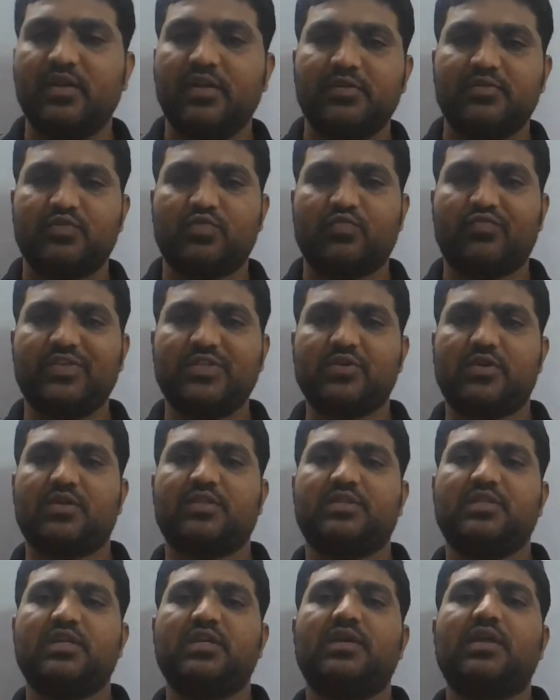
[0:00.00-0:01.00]
So which are
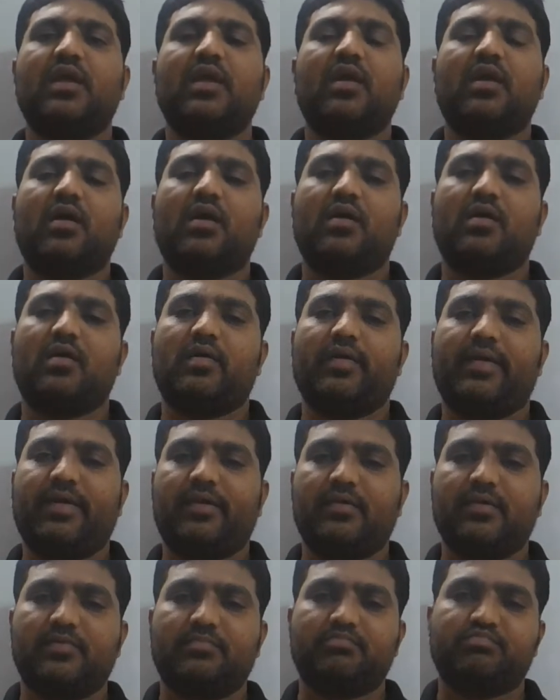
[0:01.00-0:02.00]
the
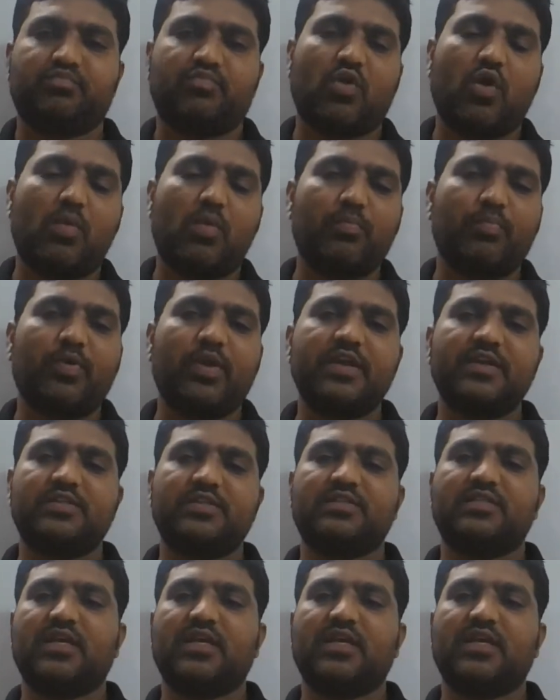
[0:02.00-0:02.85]
components